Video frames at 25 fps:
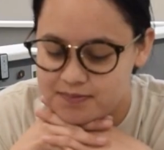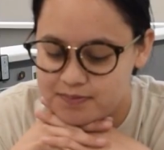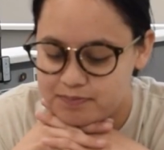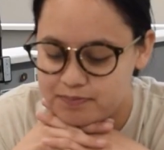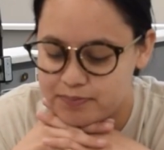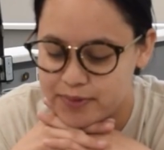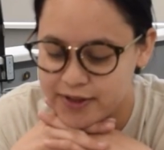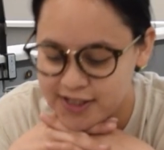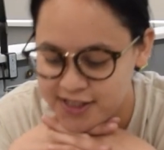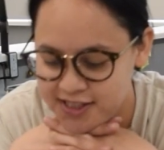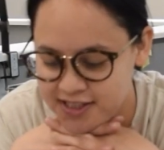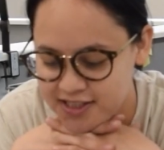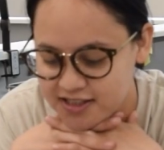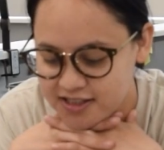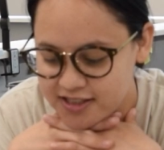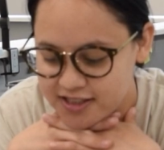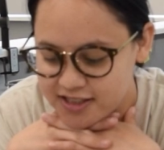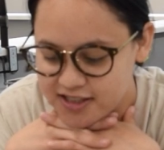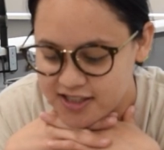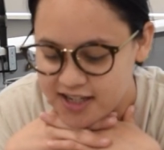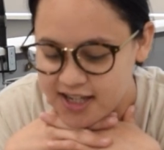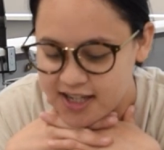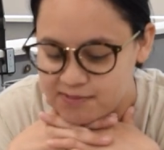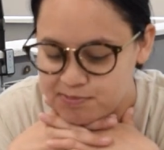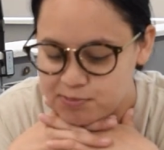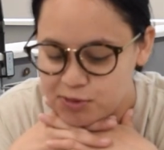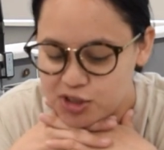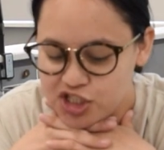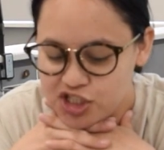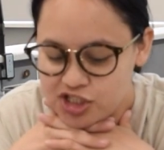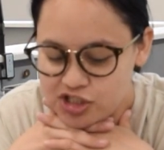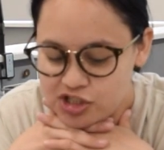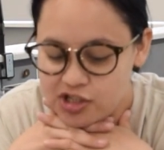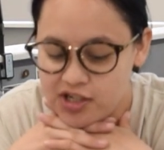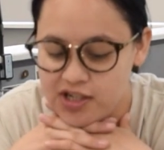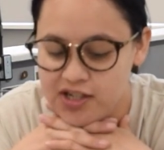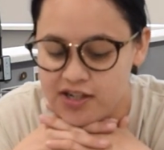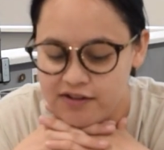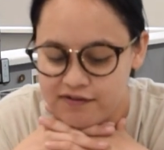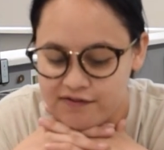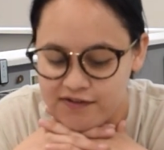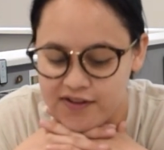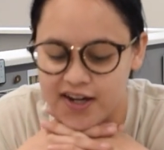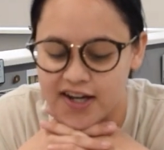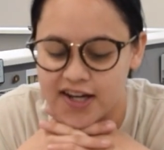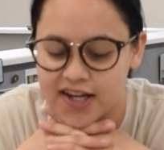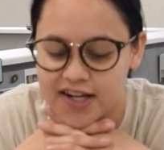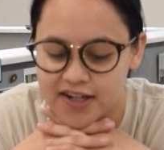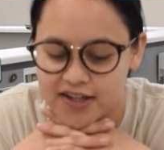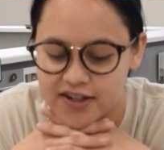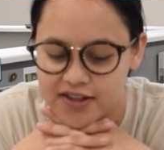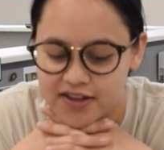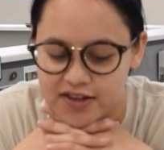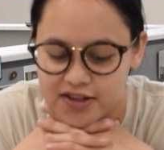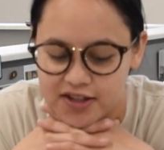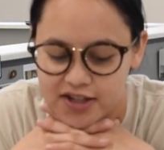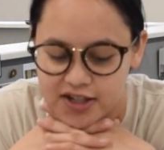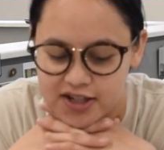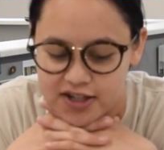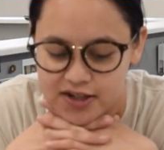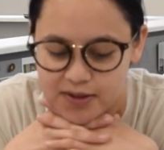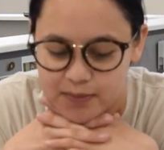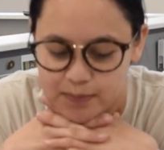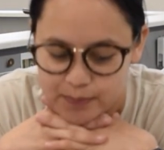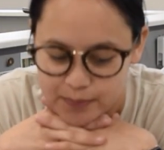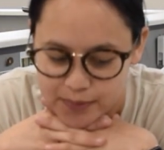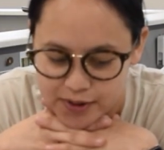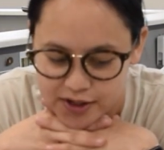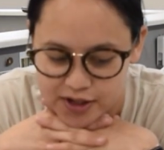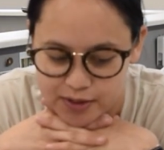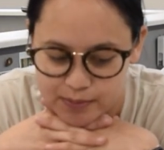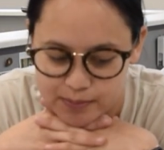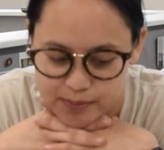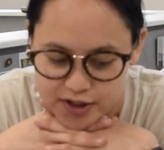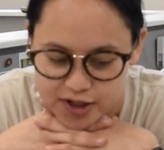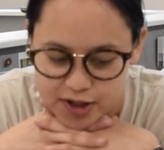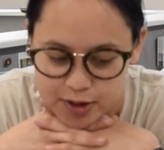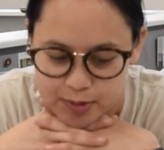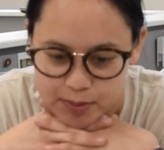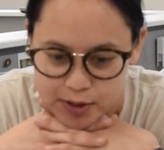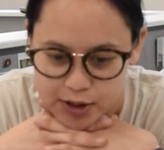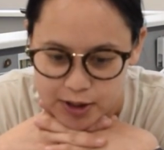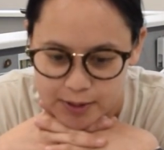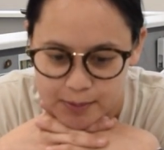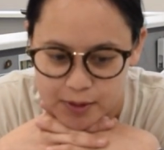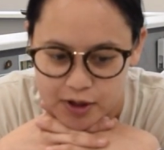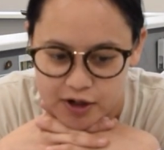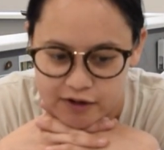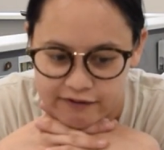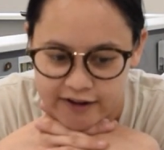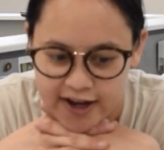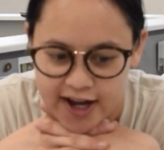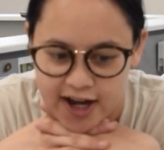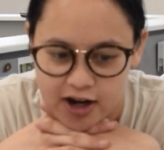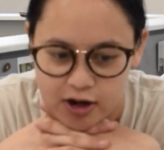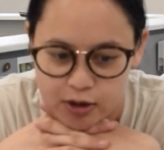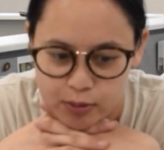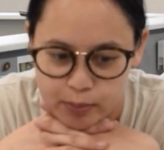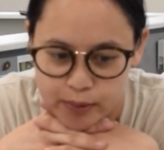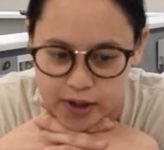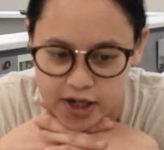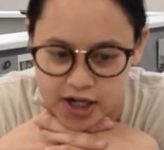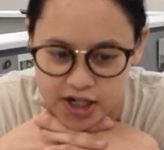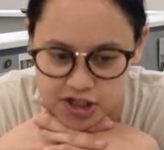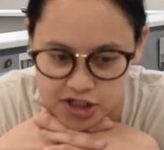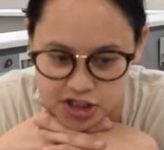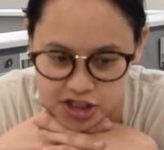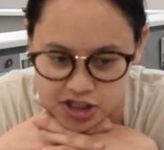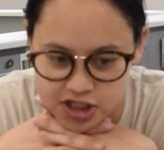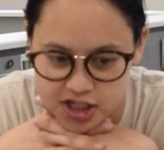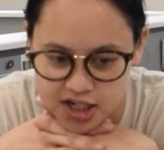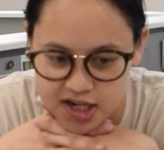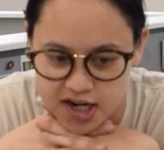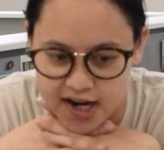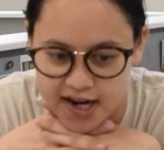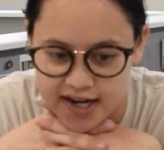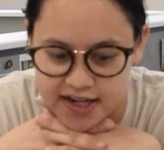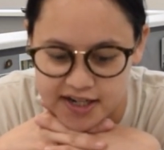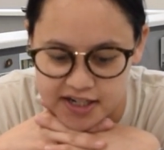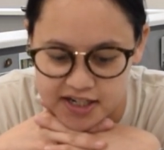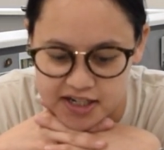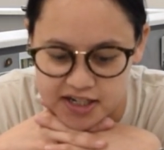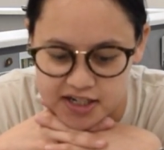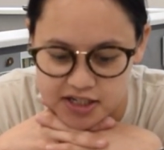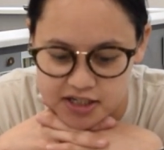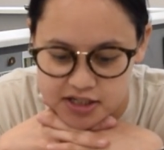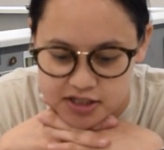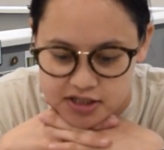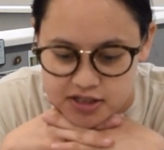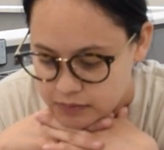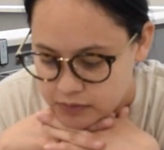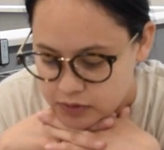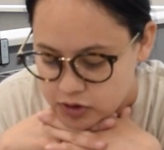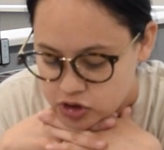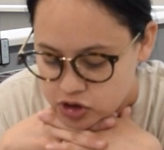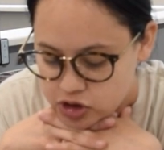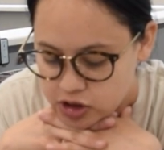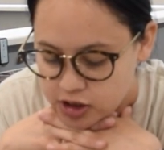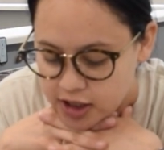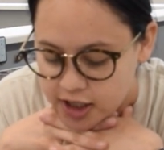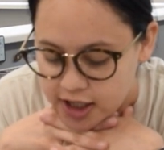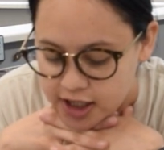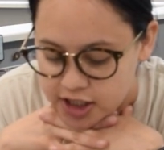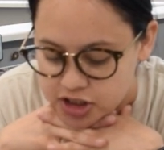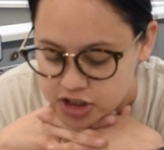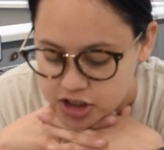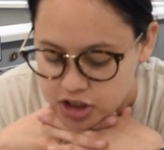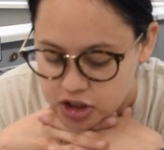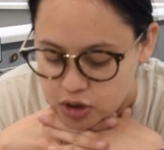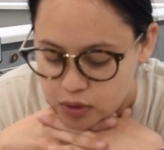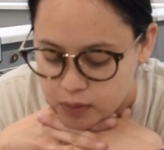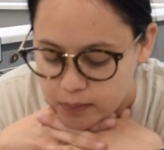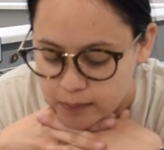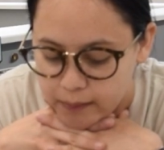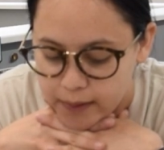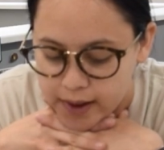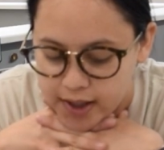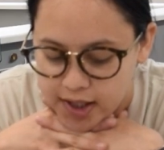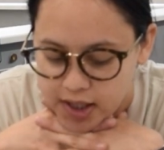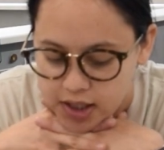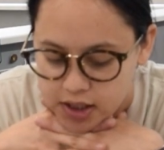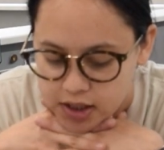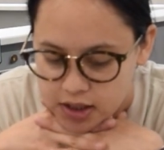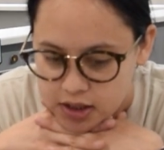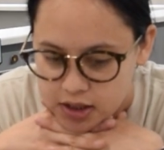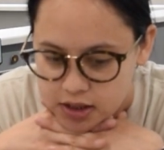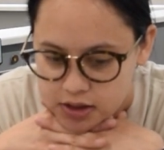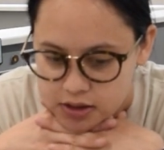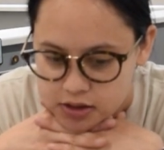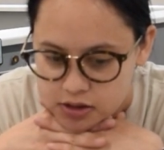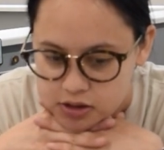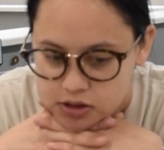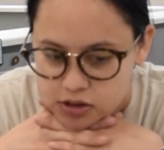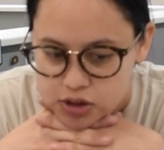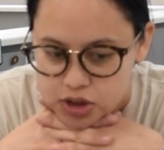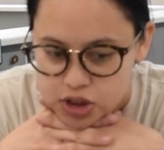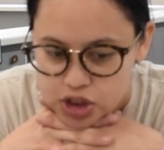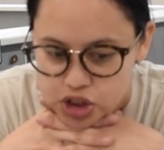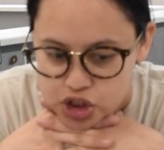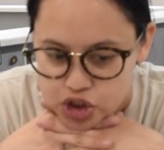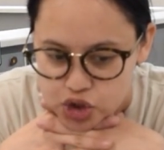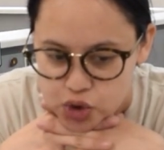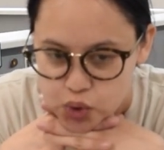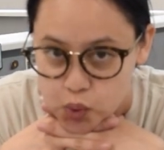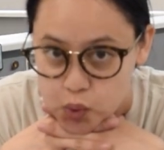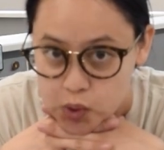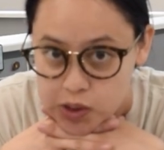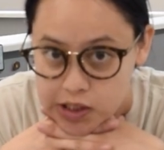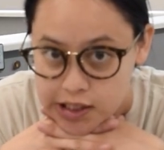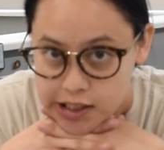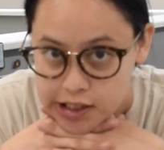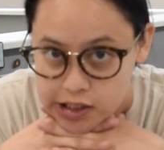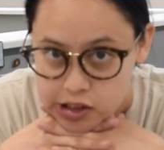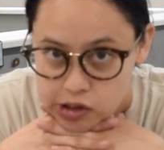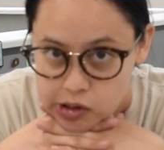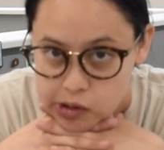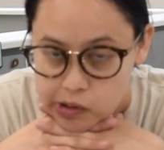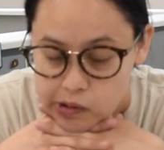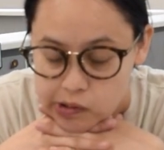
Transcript: Basically, I'm just trying to find the bare minimum of how much I need so that I don't make too little.